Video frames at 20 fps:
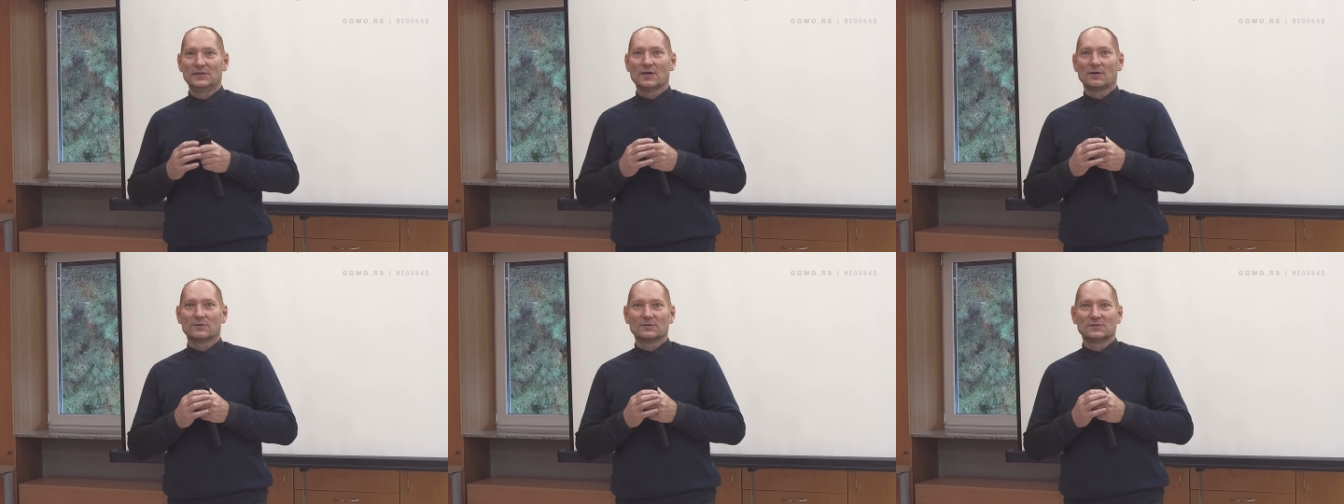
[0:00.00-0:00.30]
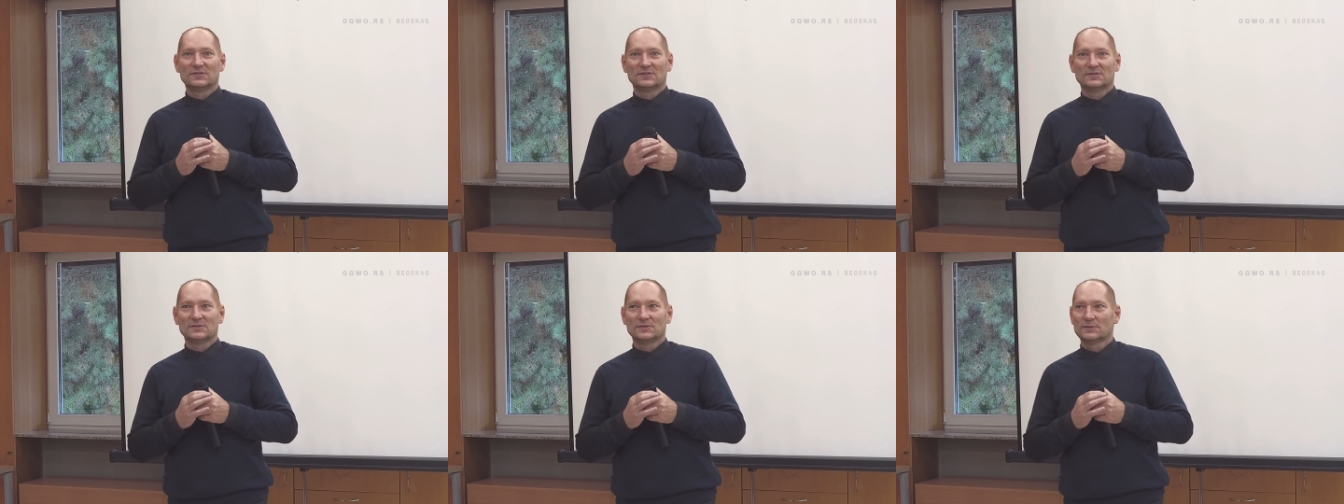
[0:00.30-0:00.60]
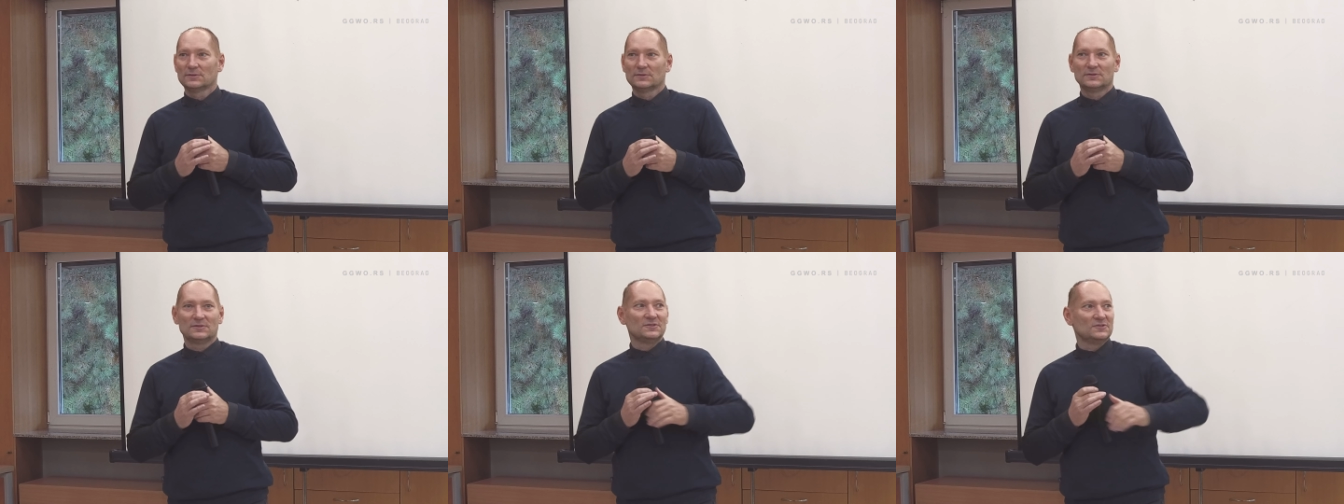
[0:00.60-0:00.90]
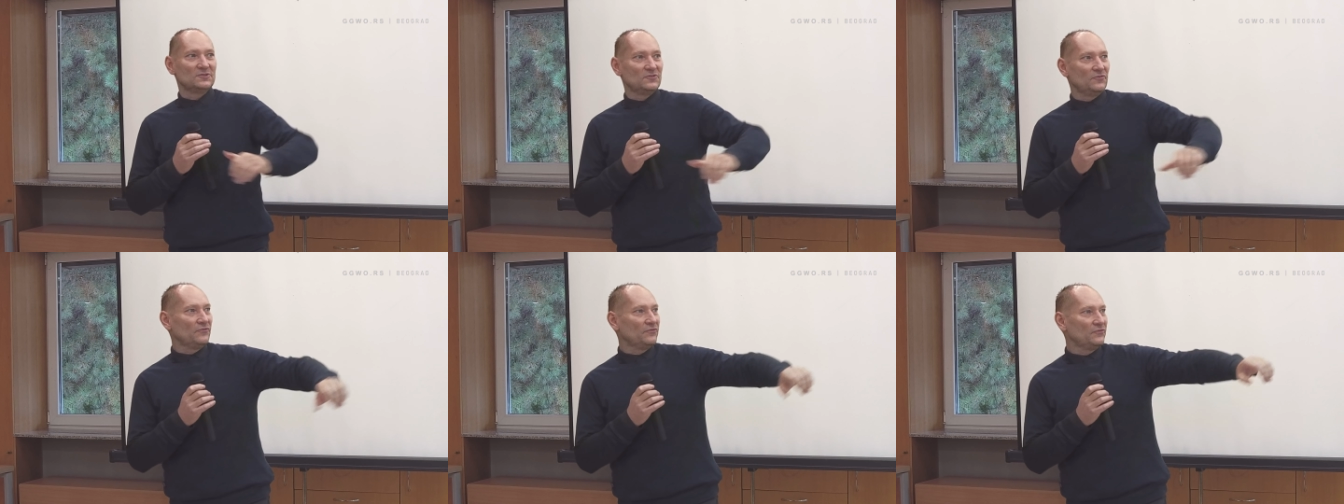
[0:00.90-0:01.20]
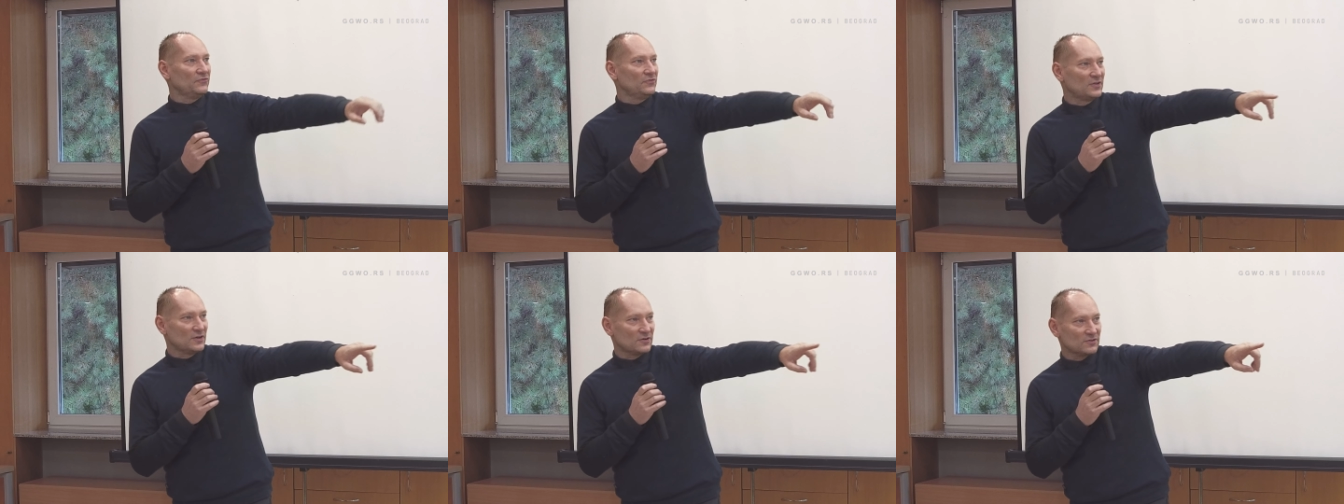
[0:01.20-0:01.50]
you know,
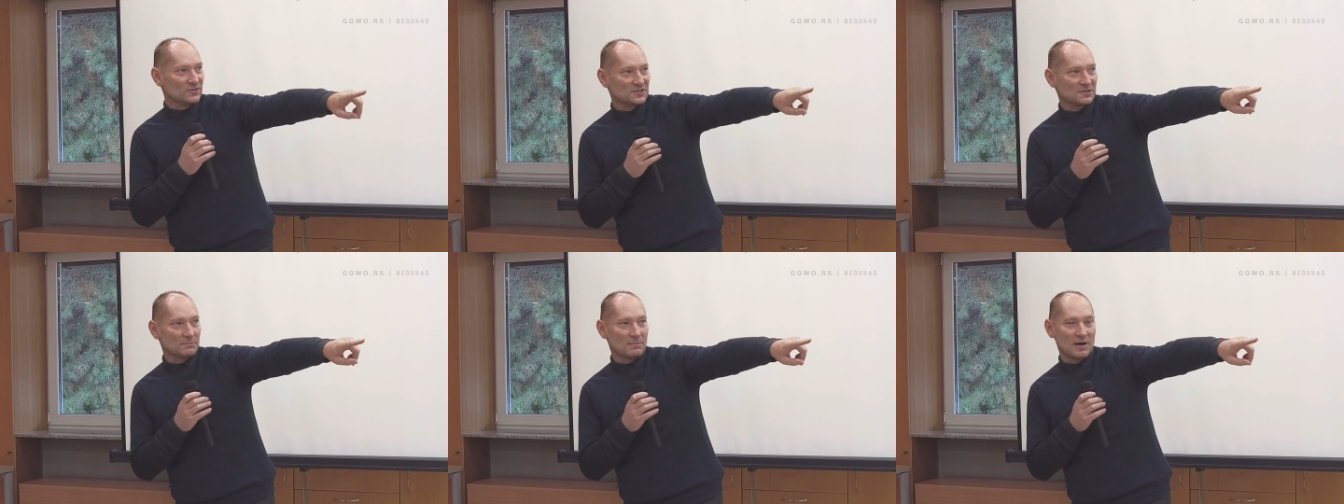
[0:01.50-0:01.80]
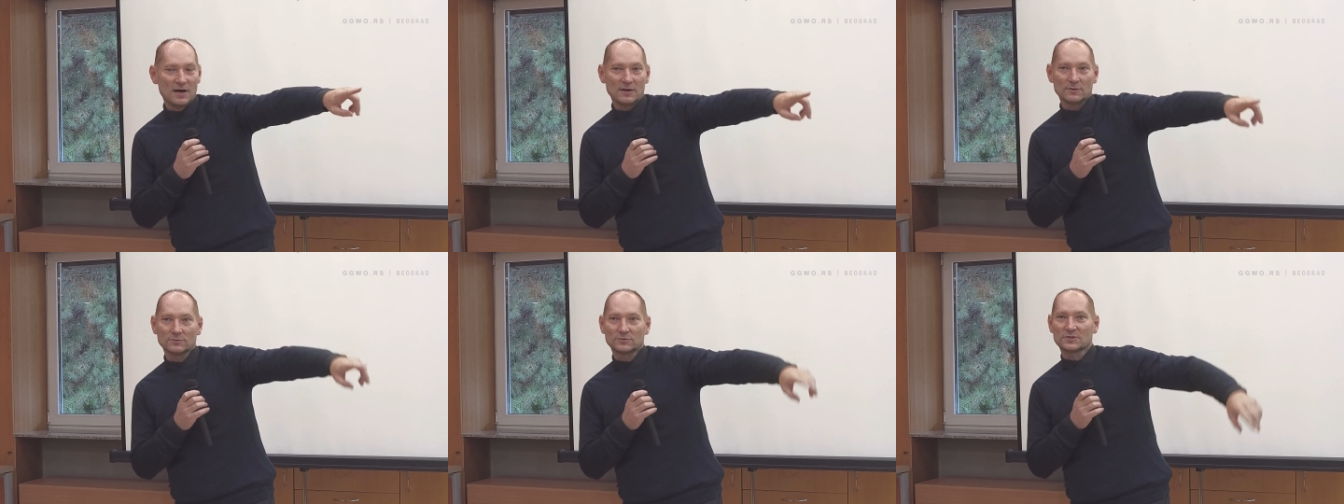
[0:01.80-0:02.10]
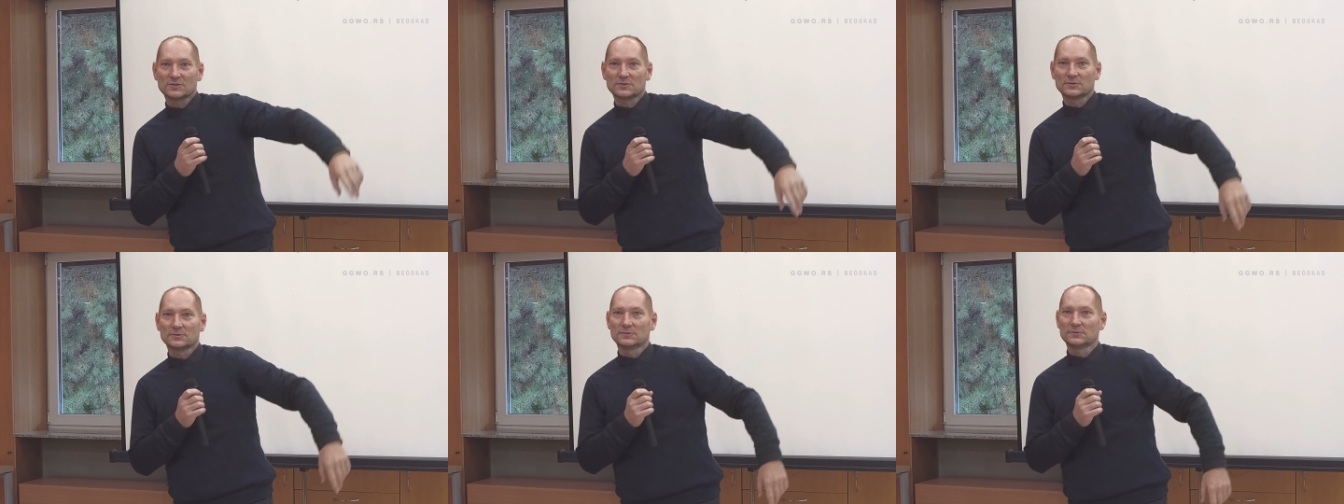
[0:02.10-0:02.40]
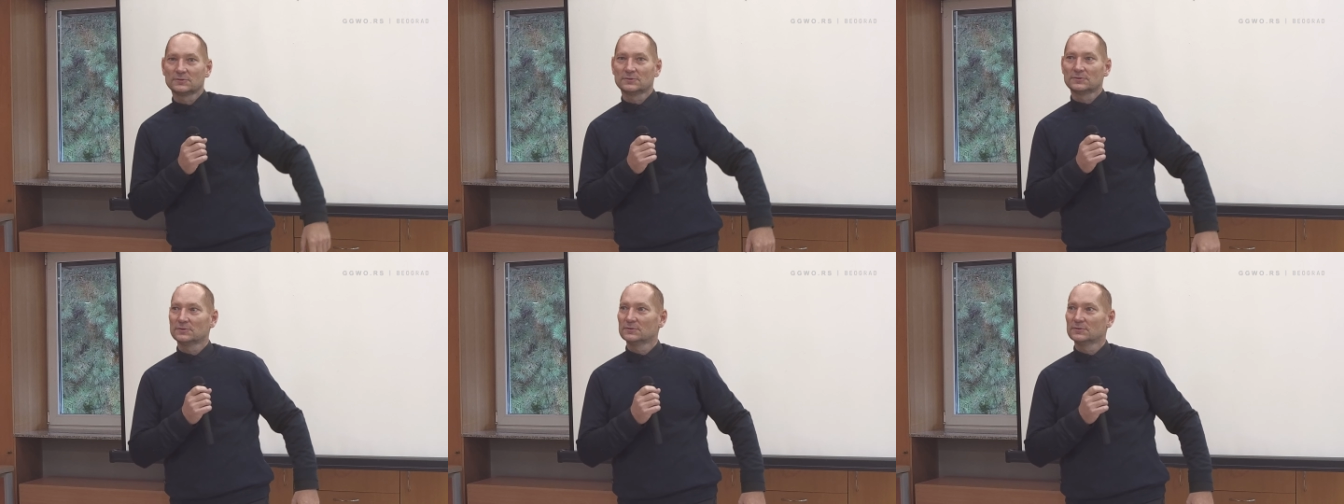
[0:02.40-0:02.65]
there is some house.